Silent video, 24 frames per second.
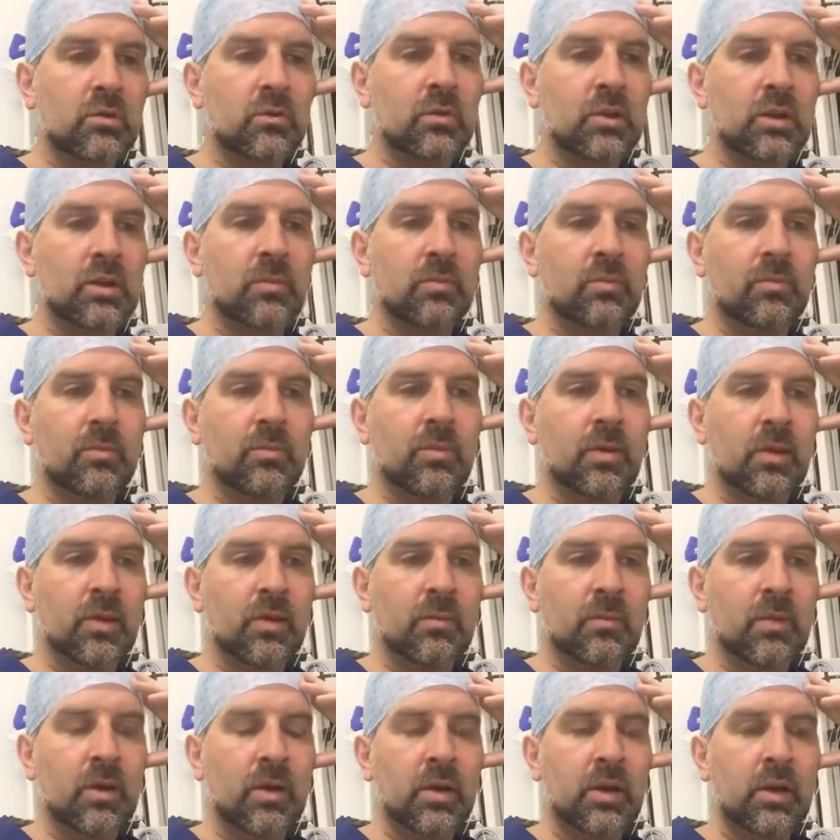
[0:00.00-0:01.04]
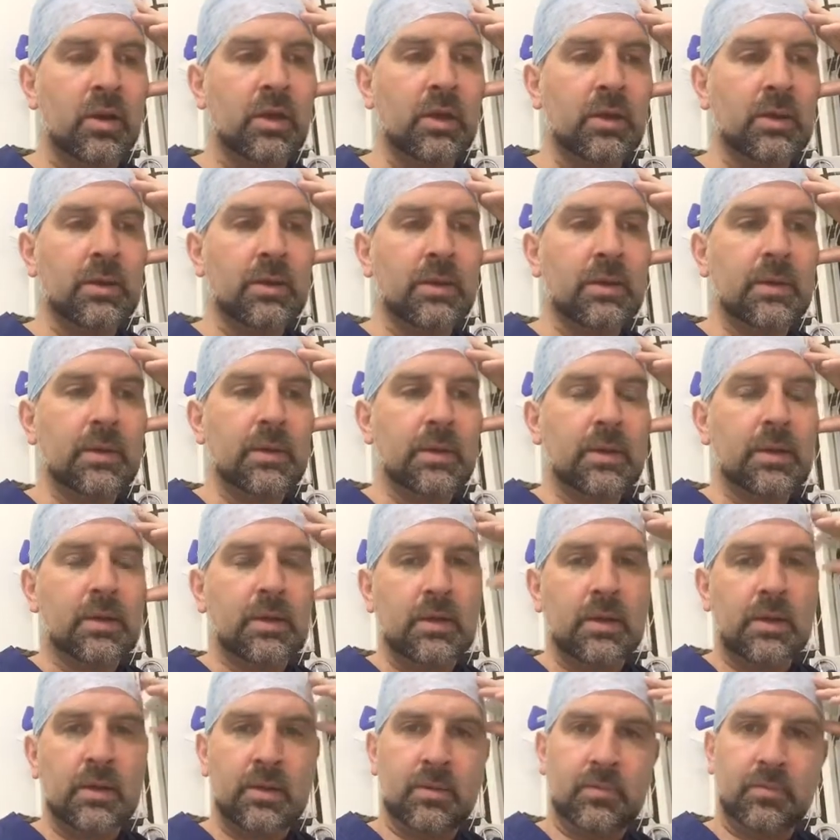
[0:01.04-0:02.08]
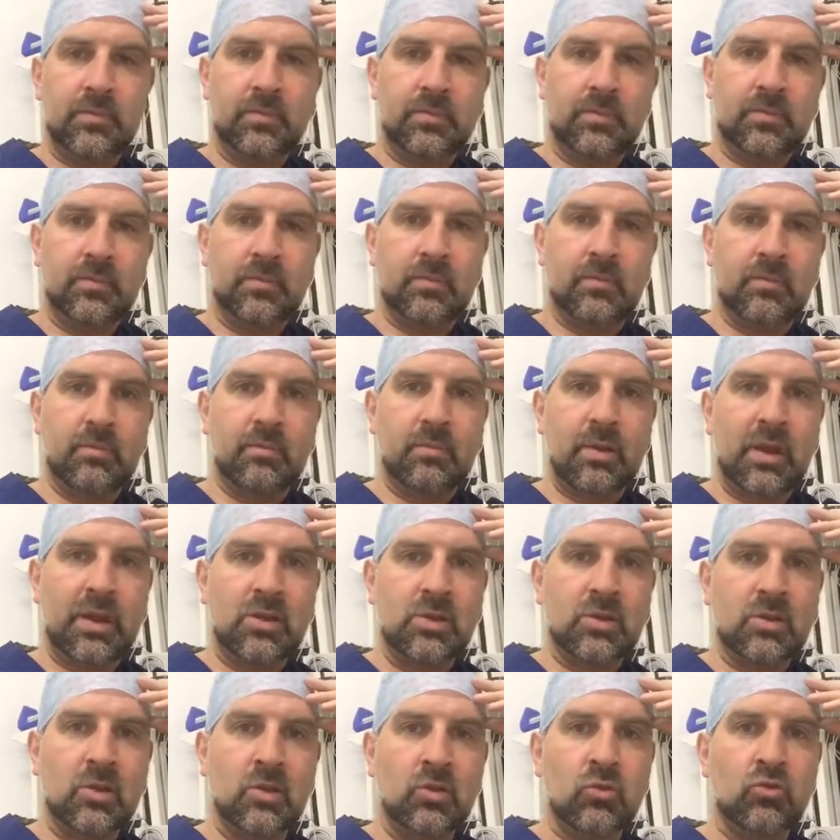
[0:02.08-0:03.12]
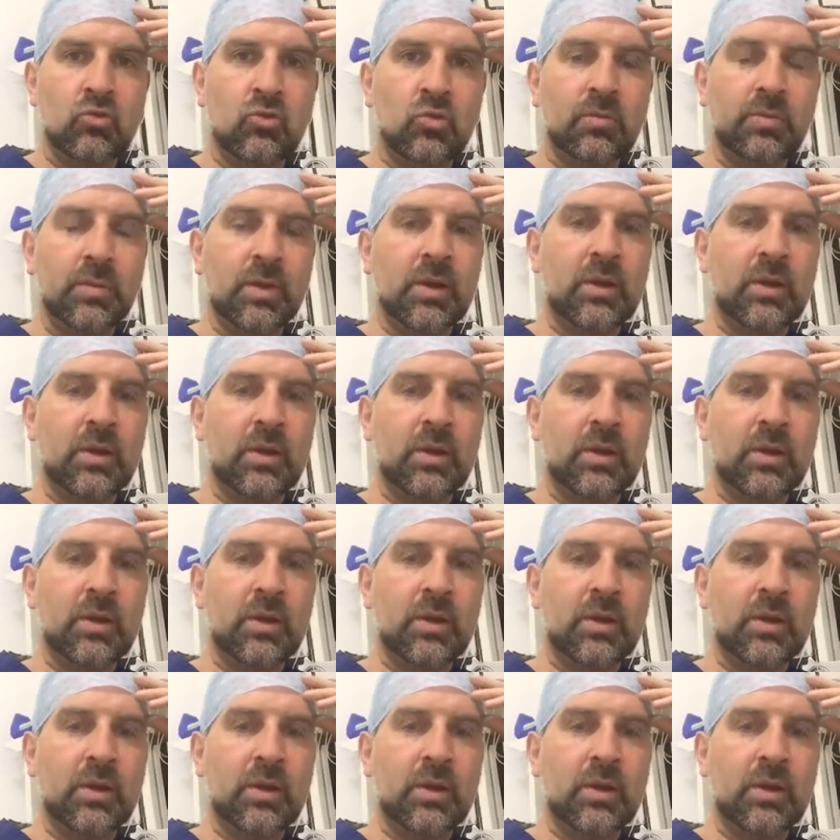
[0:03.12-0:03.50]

really part of my um, patient group.